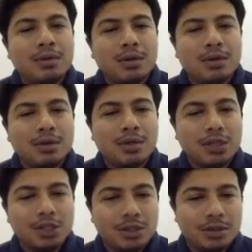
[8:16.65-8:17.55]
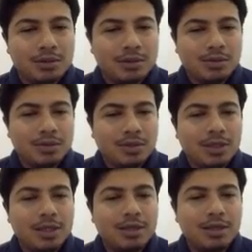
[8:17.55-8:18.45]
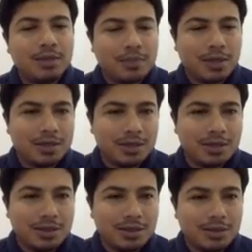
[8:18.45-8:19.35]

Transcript: conditional in the present.